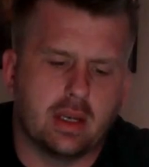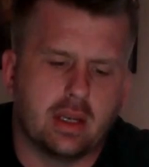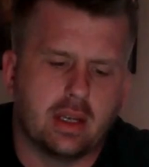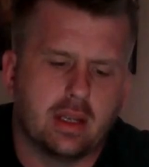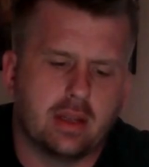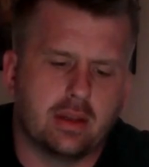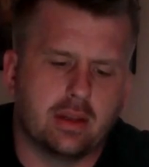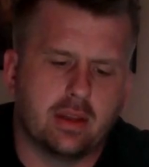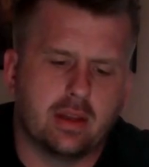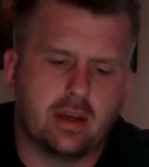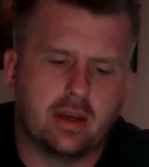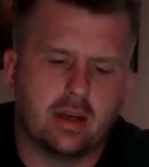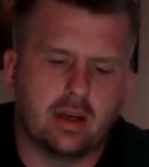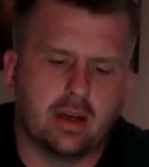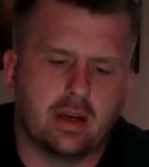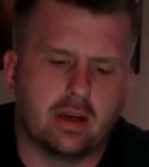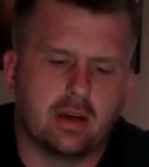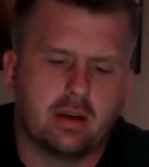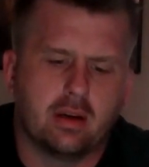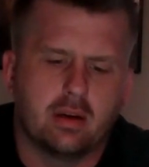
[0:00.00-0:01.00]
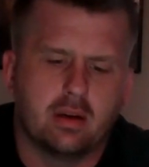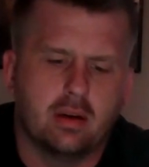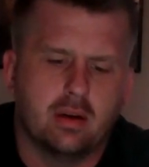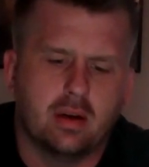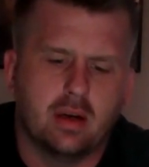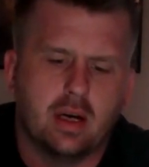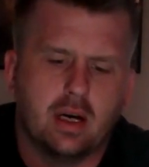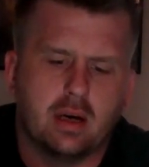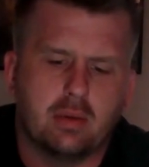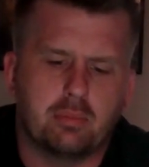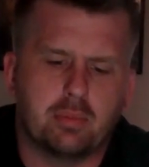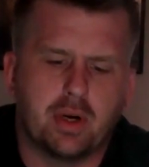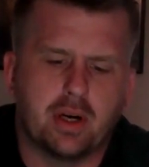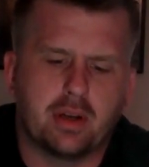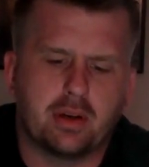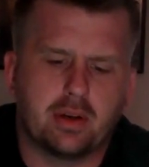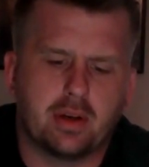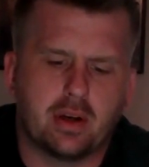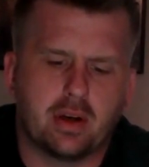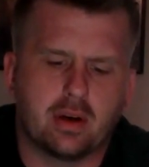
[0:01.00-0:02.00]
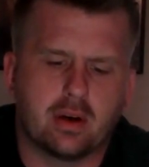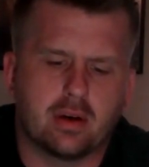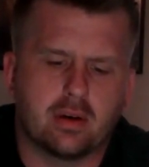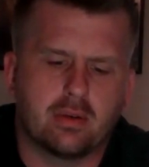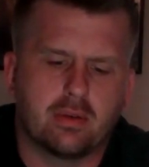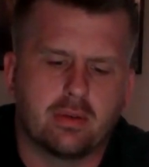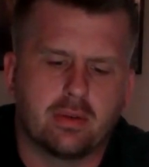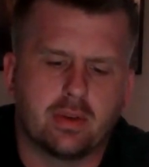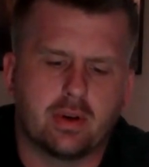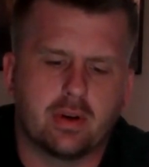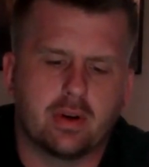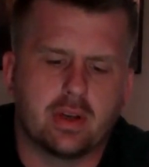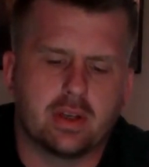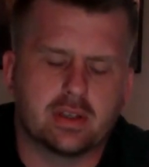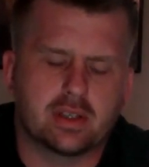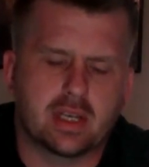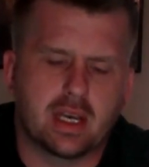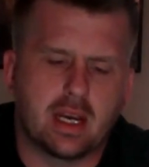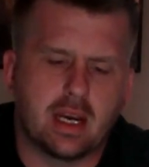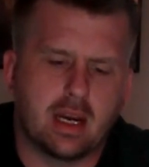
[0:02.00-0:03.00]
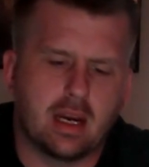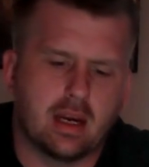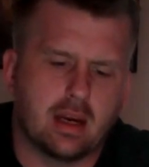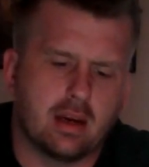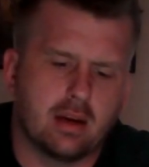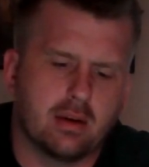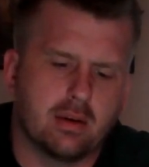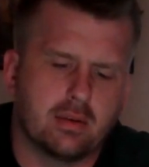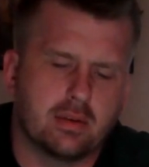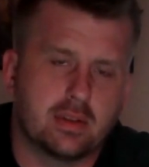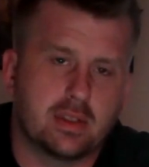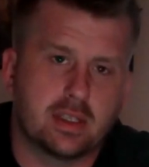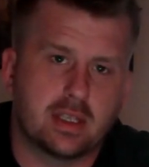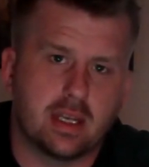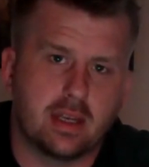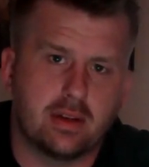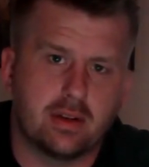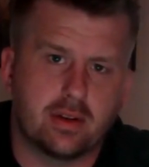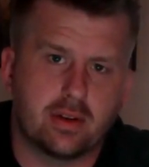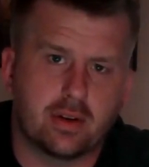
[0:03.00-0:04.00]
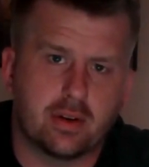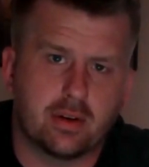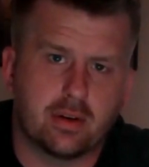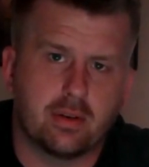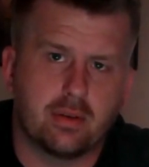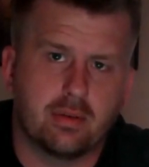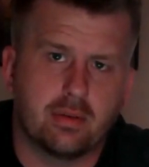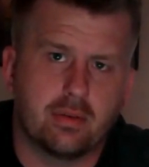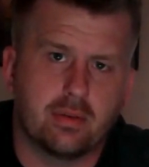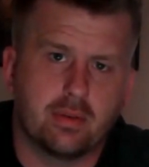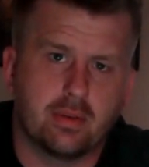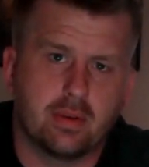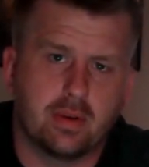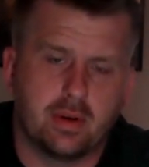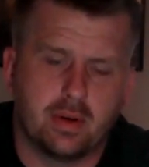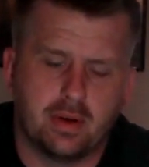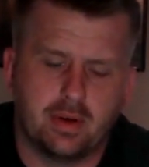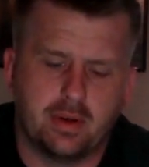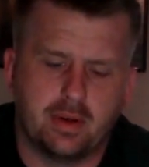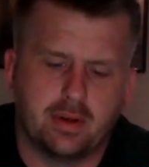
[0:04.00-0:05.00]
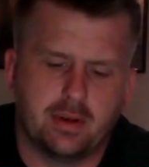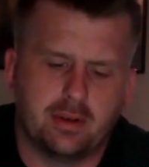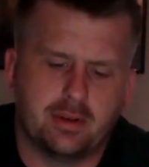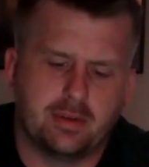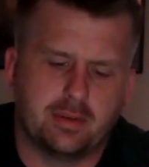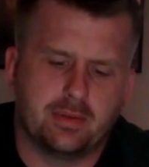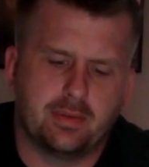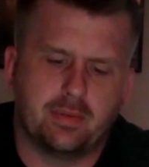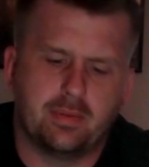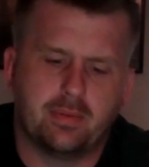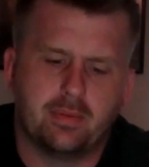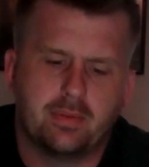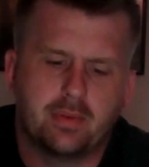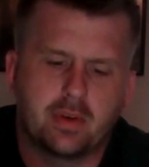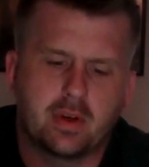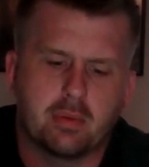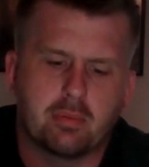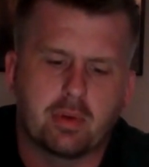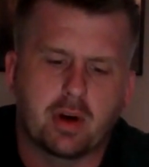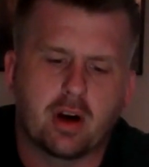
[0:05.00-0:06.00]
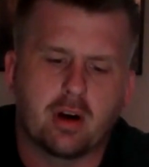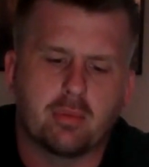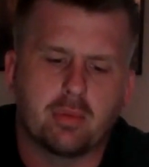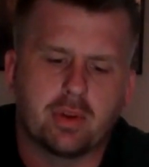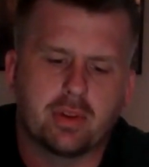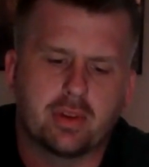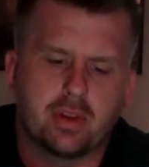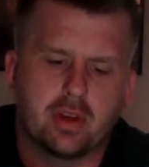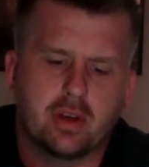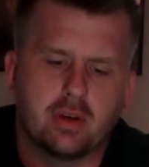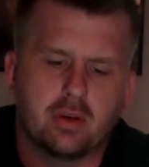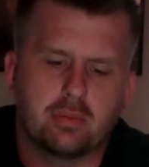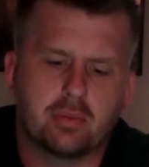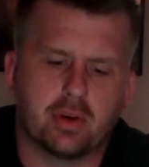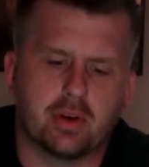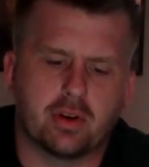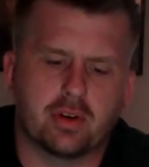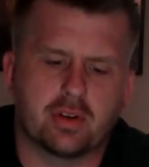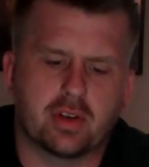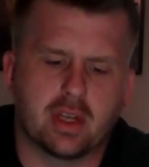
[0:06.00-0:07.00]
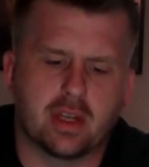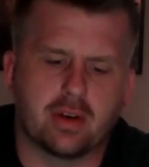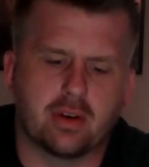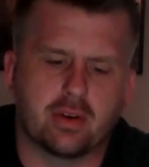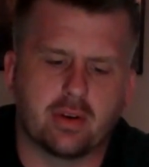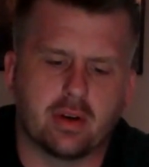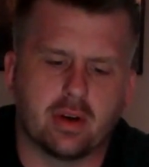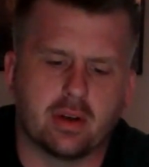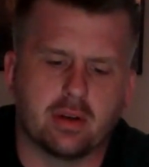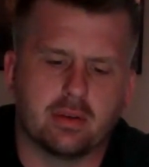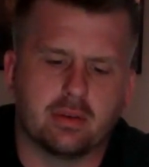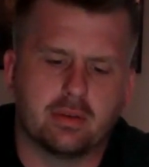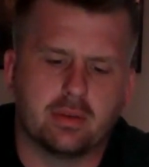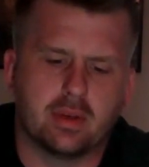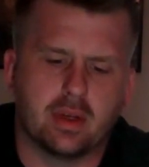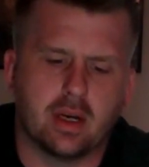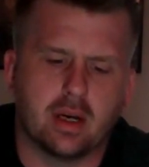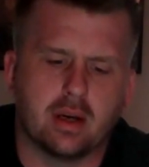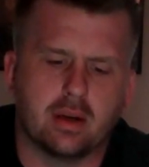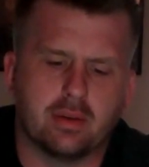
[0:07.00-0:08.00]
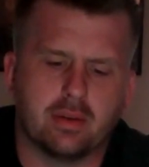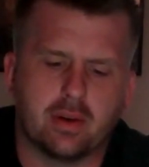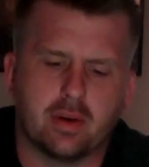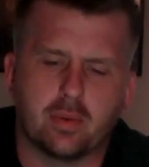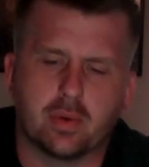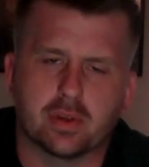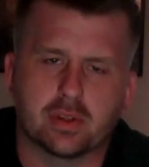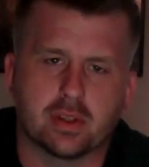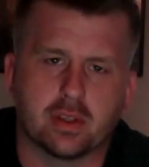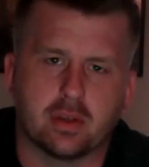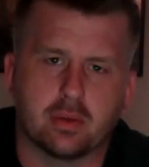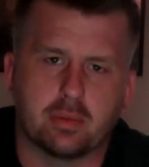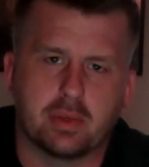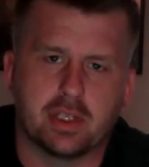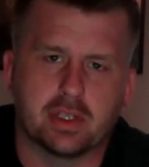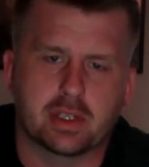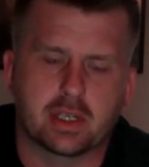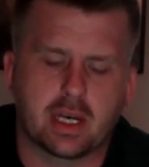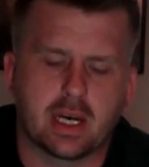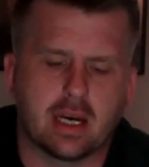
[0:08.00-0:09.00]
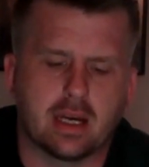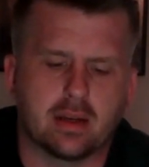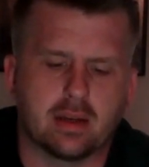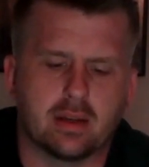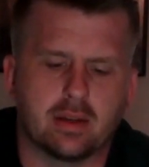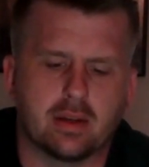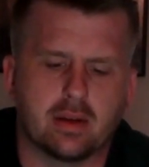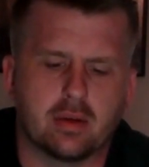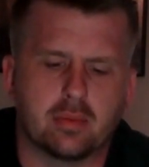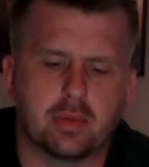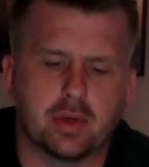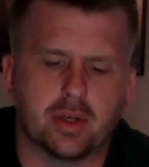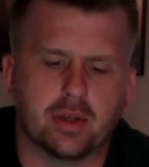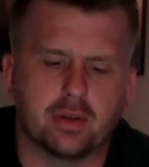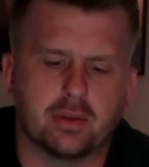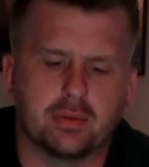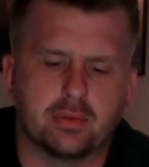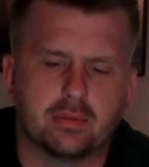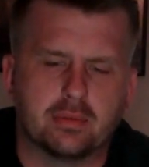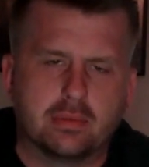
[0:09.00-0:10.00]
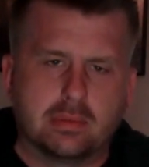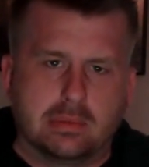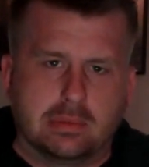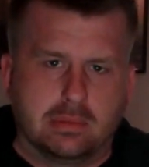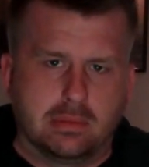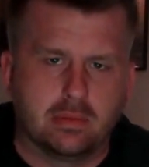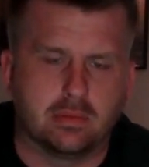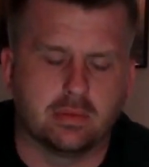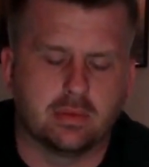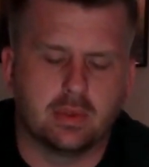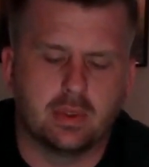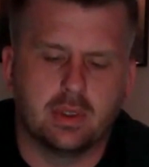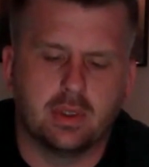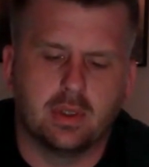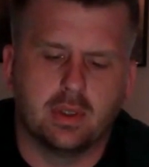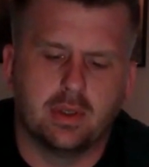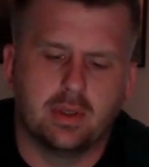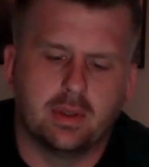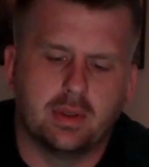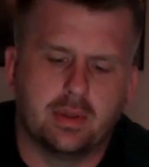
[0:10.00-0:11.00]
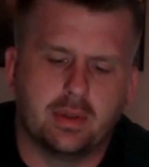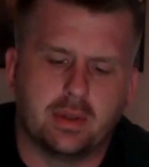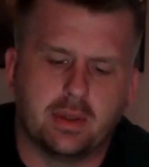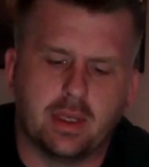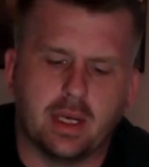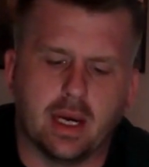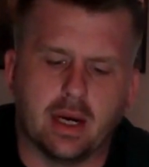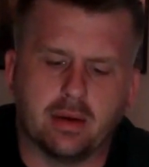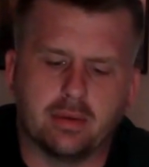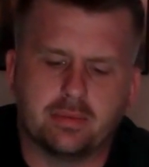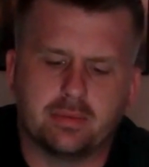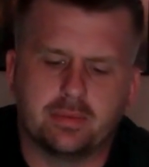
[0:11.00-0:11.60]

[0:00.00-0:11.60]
in the butt here there is a tender compartment that you put your tender in. And there was a little piece of cotton in there, but yeah,